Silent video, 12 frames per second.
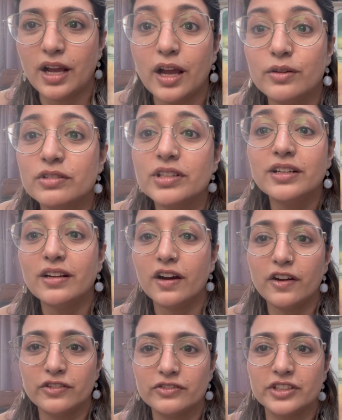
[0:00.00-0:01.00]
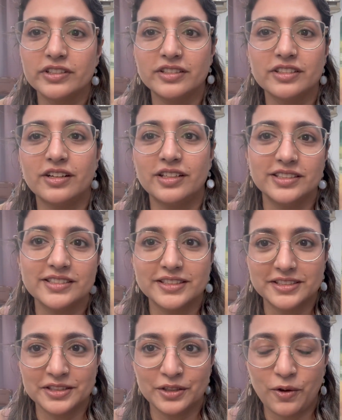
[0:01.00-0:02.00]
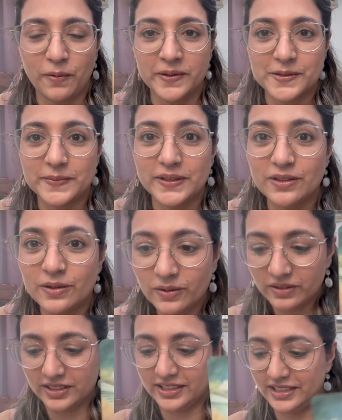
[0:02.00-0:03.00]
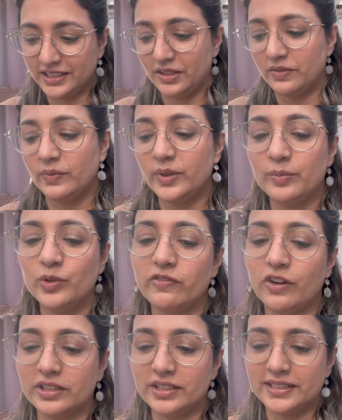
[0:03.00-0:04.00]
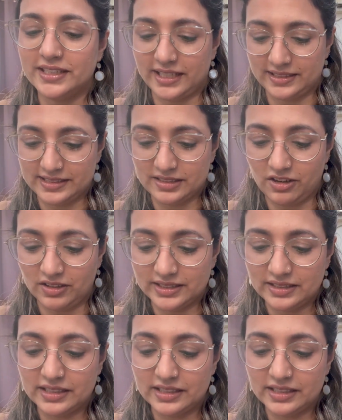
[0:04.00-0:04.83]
I would love to hear our answers in the comments below. We move on to the next card.